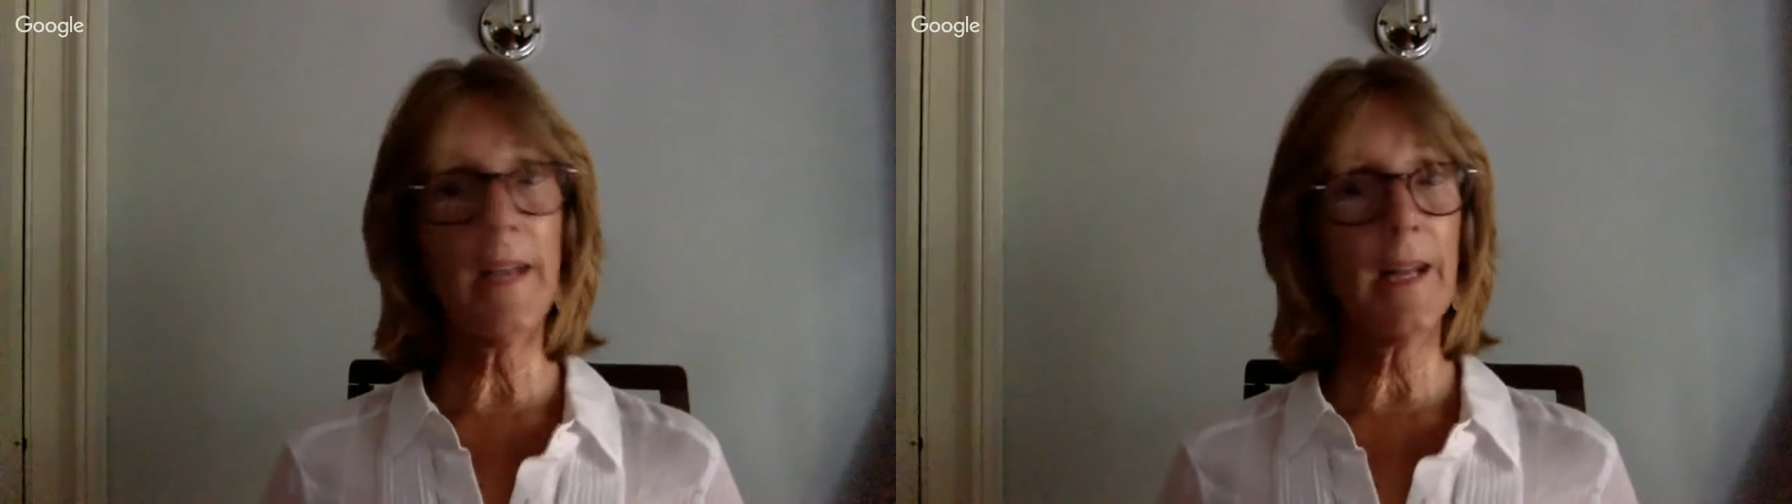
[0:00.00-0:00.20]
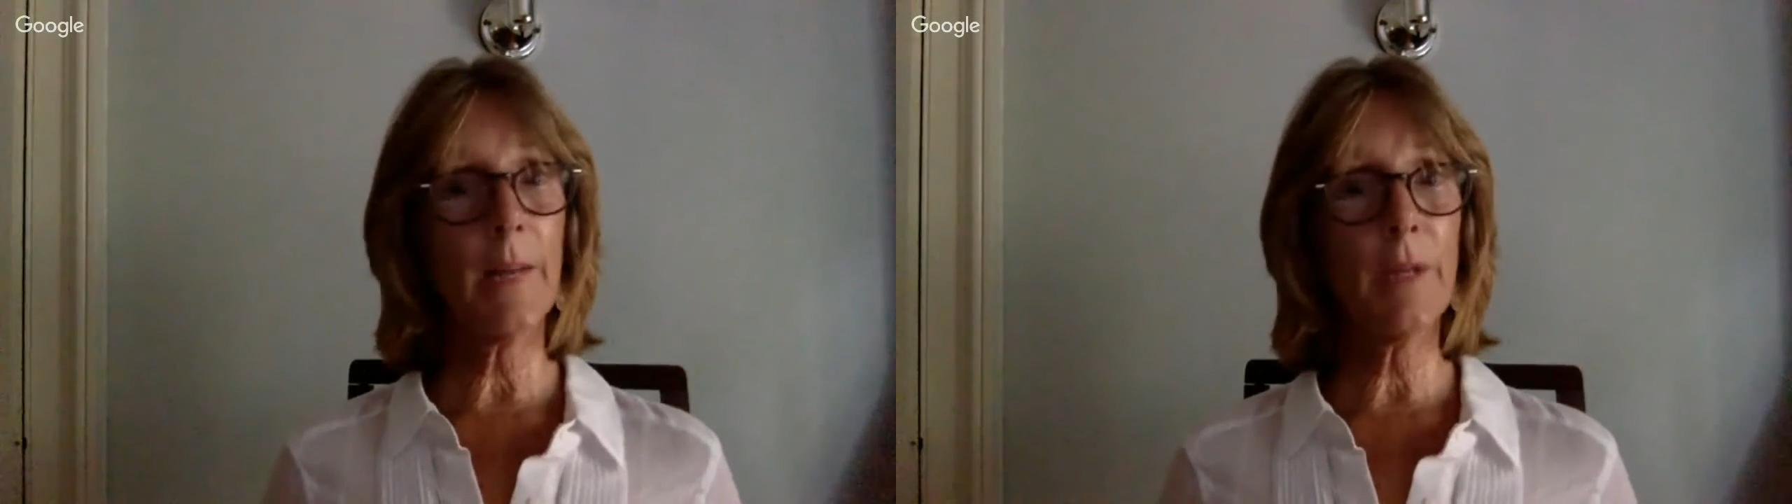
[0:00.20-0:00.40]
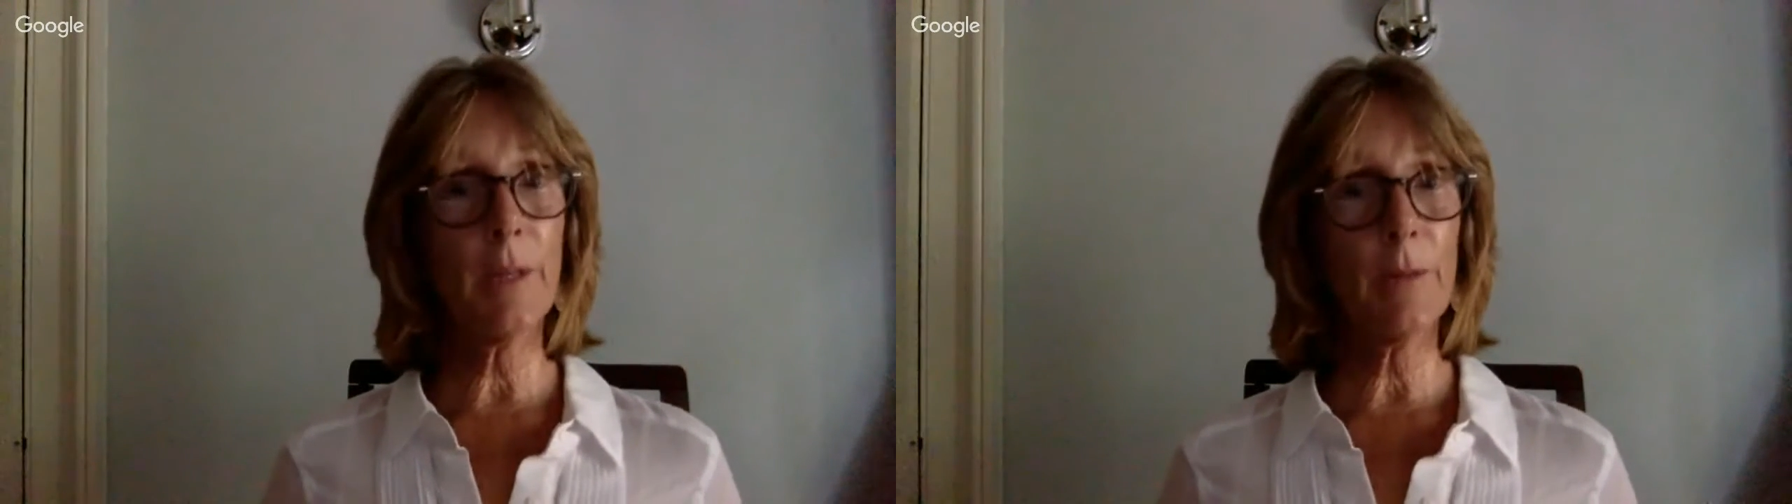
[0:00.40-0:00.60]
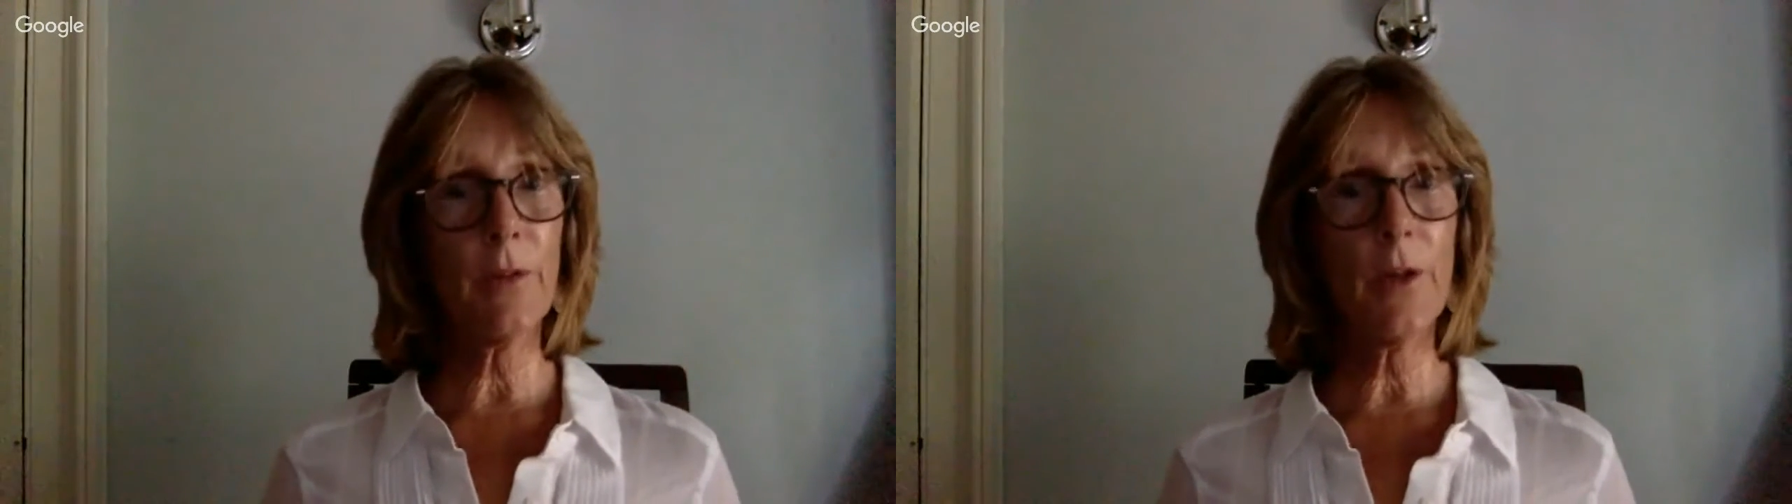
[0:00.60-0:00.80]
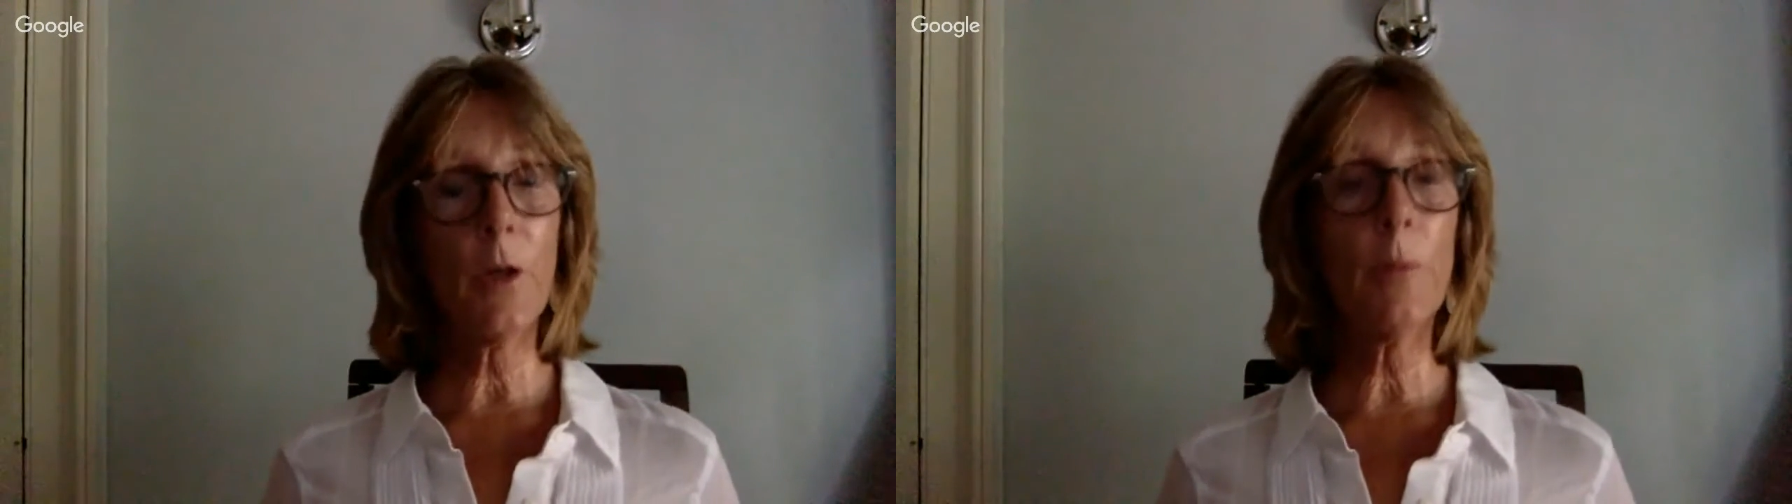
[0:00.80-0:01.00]
and I'm a
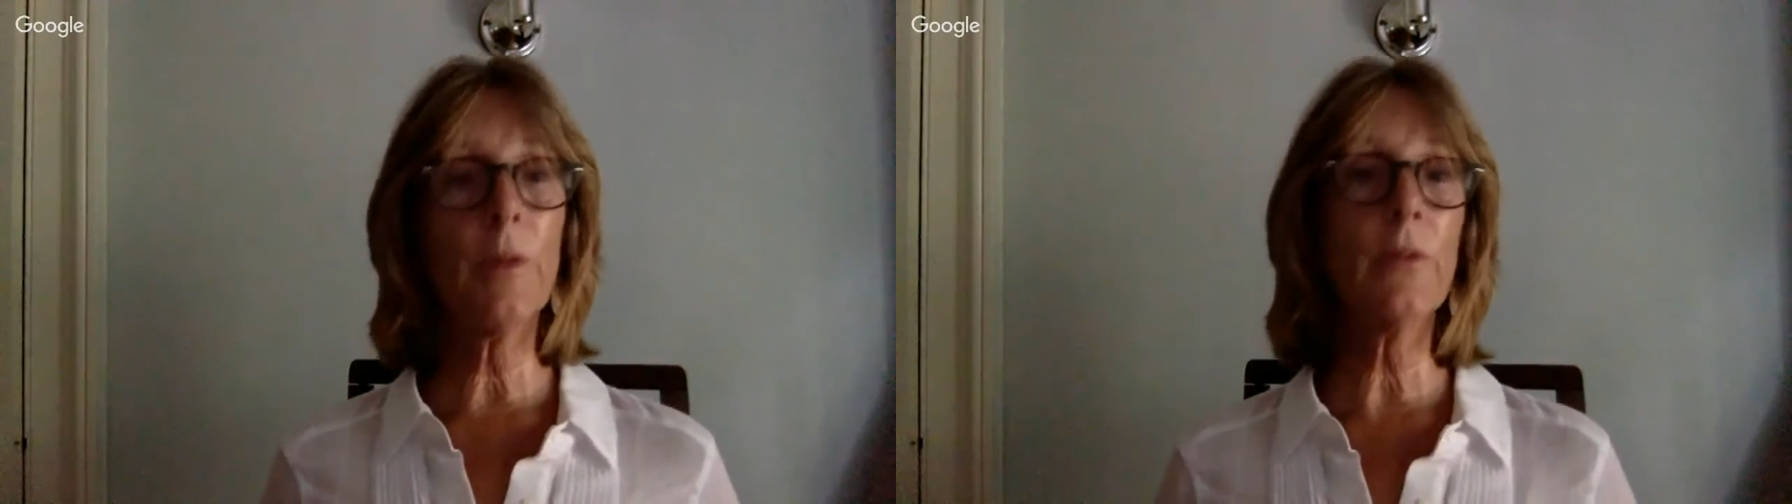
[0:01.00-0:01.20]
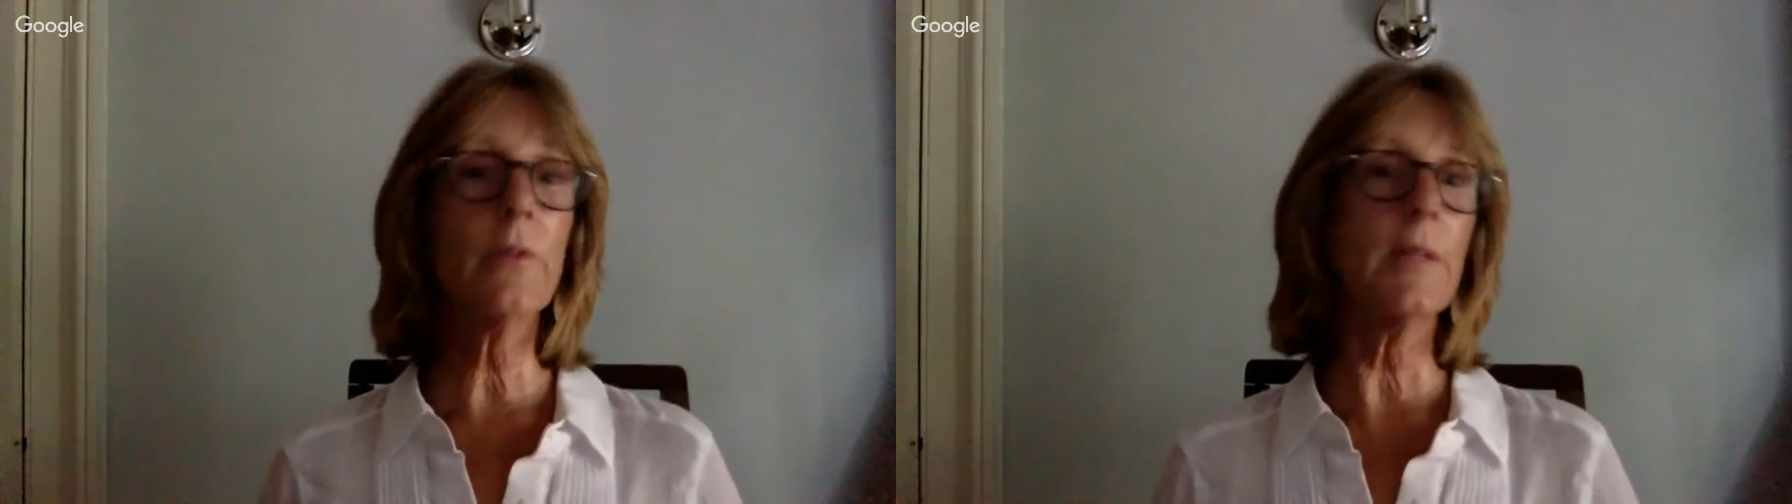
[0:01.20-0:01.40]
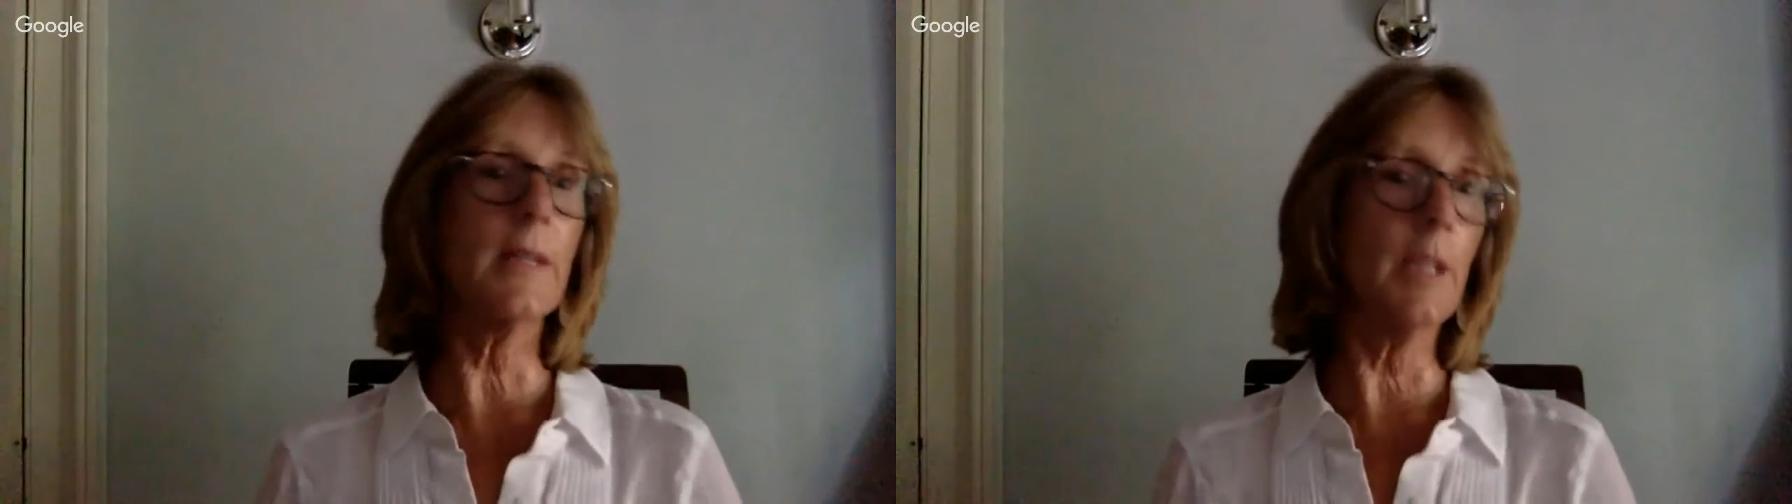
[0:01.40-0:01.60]
hypnotherapist,